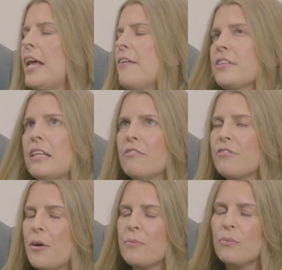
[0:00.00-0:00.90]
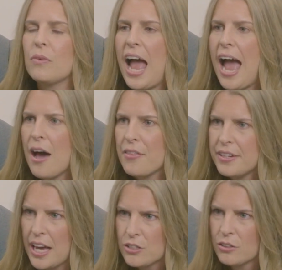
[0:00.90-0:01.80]
everything from how
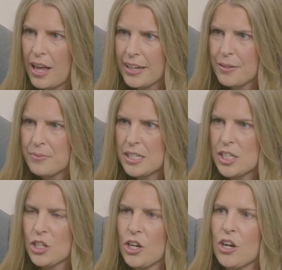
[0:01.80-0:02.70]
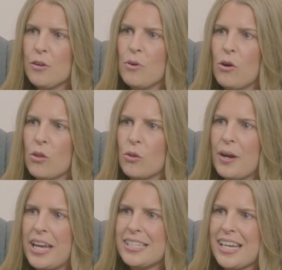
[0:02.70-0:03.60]
the natural light comes into the home all the
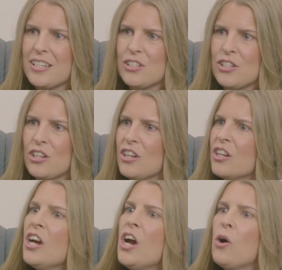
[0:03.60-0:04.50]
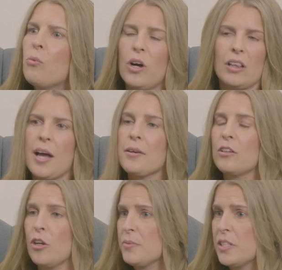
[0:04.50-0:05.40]
way down to what light
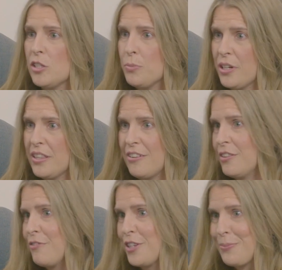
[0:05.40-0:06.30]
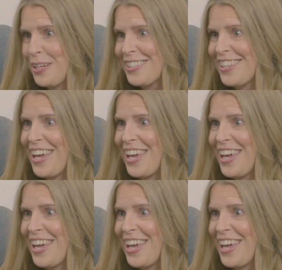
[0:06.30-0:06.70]
globes did you put in there in the first place.